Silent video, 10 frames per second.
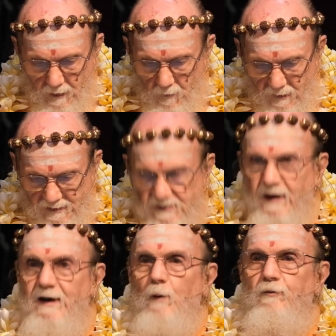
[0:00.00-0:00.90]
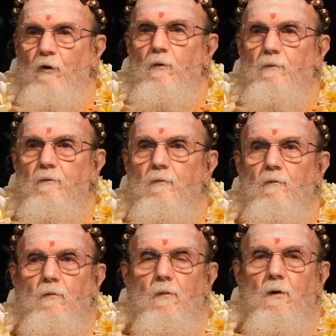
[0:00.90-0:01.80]
Well, that's not helpful.
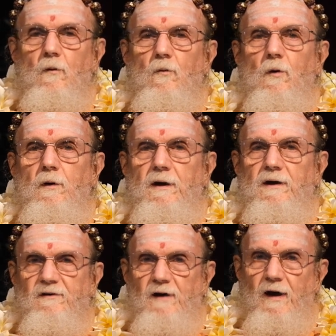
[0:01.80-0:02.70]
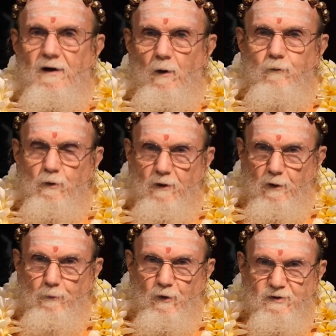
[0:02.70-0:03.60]
Worry is not helpful to
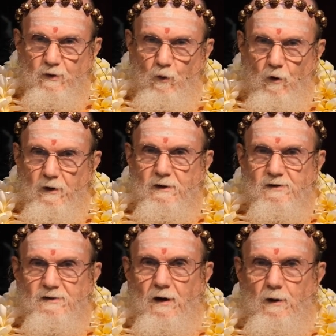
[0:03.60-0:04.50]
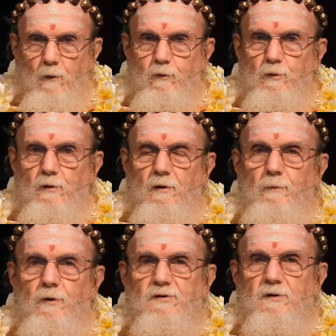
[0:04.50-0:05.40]
the person worrying, it's not helpful to the
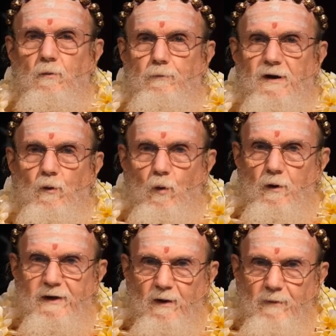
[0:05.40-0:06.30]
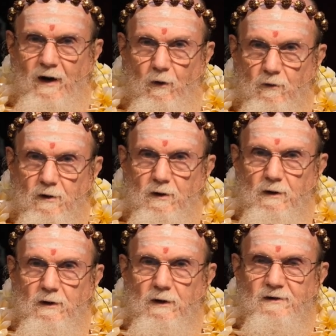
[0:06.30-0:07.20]
person being worried about.
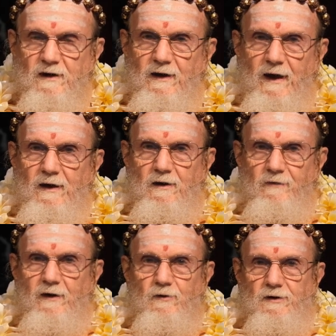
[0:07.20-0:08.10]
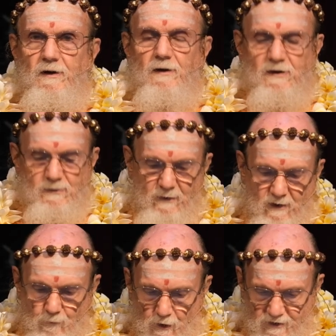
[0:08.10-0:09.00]
It's a negative energy that's
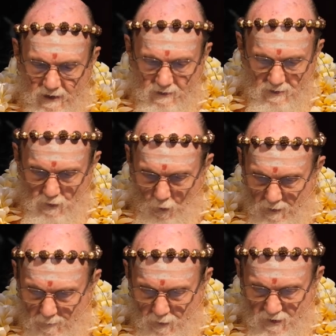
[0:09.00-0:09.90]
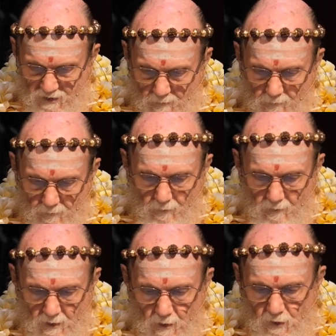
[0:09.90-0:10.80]
being projected toward the person.
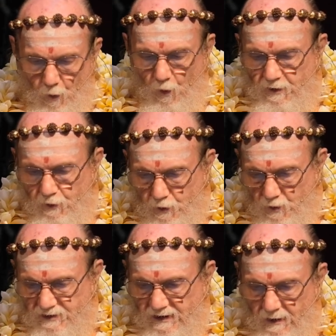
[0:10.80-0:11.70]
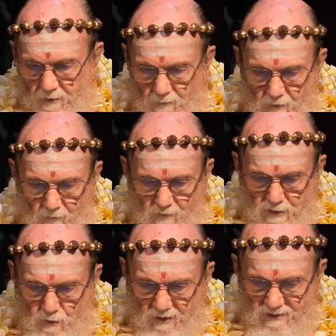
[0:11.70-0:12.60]
So, what do you do instead?
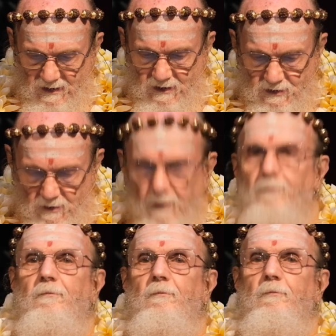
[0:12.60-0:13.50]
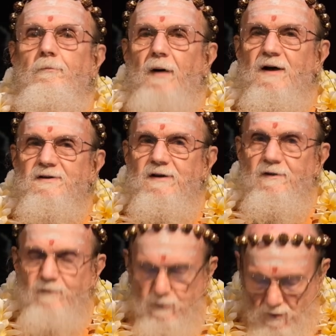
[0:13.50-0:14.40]
Visualization,
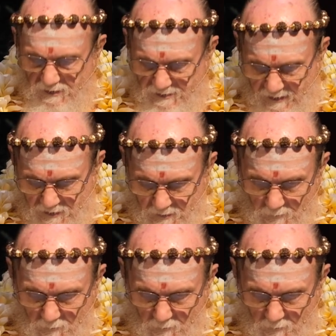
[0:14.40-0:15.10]
positive visualization.